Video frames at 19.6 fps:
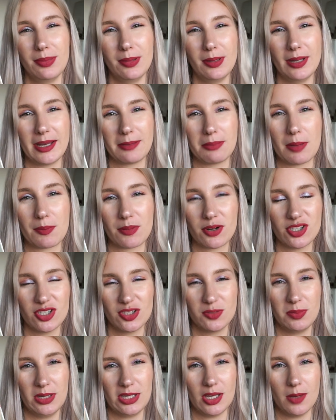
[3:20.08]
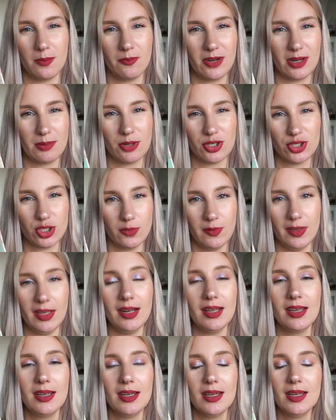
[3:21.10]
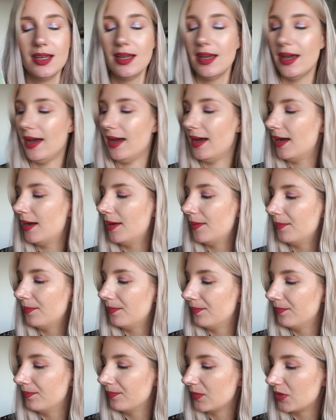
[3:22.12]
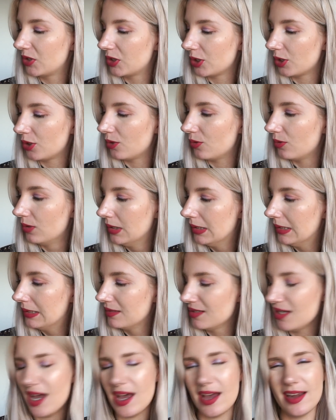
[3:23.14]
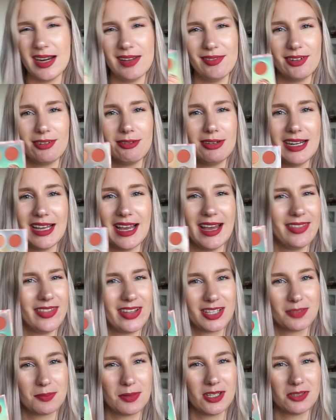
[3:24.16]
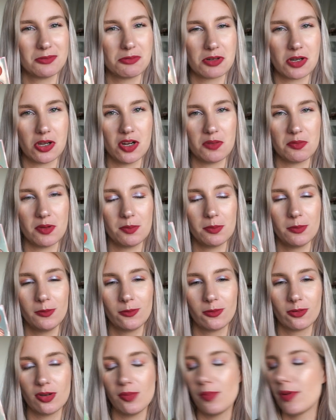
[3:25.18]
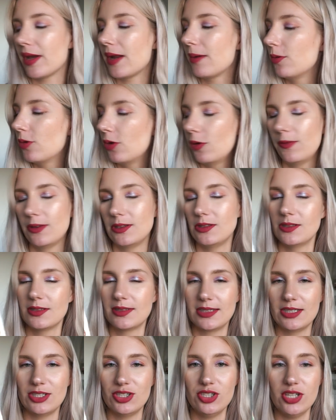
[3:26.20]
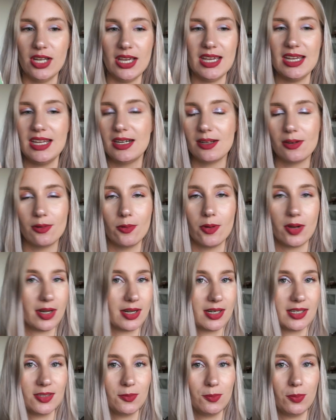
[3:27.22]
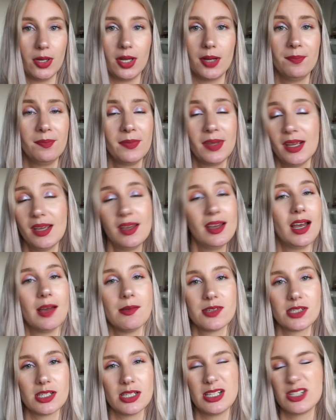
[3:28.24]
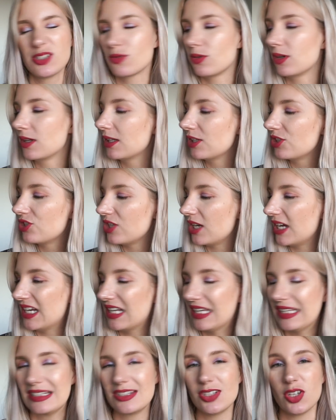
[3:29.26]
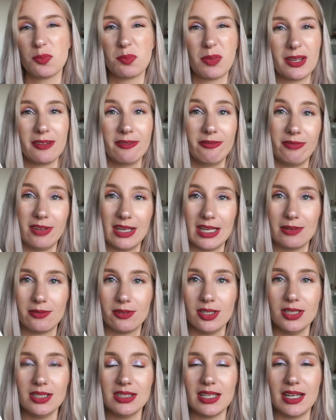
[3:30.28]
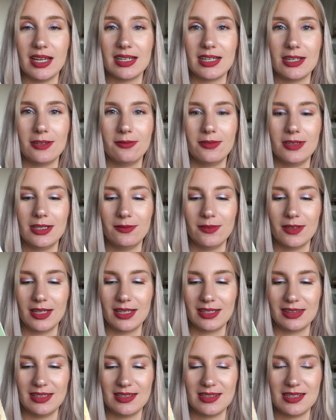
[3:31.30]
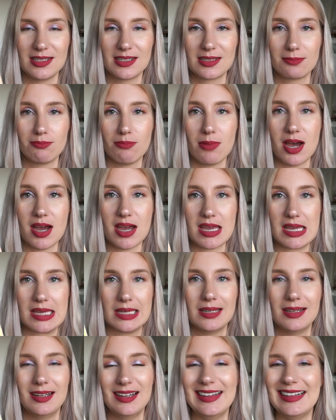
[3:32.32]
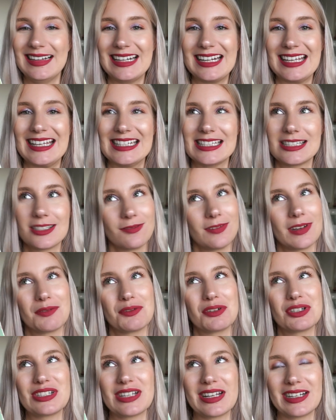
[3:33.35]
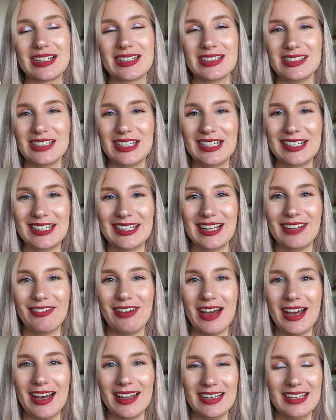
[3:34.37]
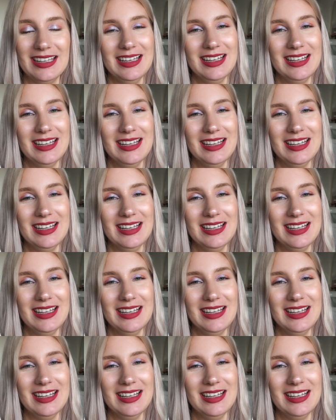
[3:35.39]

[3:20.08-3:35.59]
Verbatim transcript: like my brushes pick up very much of it. So yeah, I never really had that experience with Colourpop before, but I don't know if it's just the shade or what it is, but I'm still enjoying the shade. It's not my favorite. I definitely feel like this is my least favorite shade that I've had